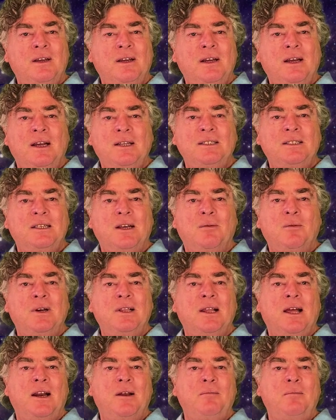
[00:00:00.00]
And so we
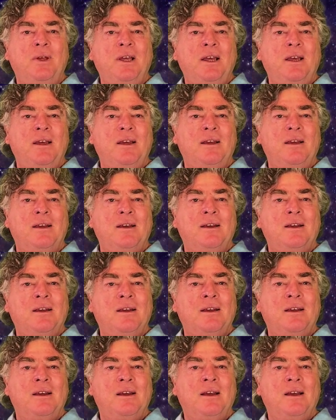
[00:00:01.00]
let it be.
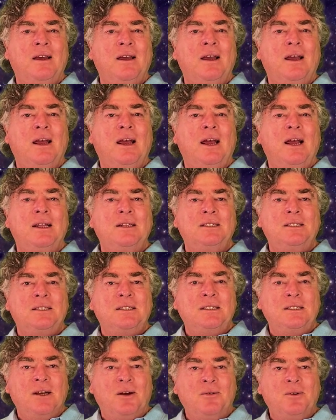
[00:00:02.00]
And
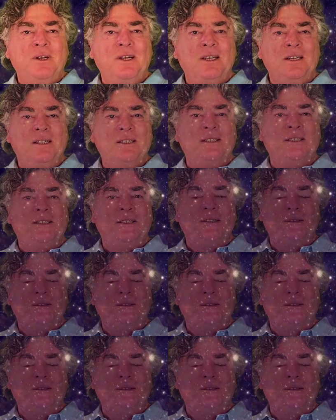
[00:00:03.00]
so it is.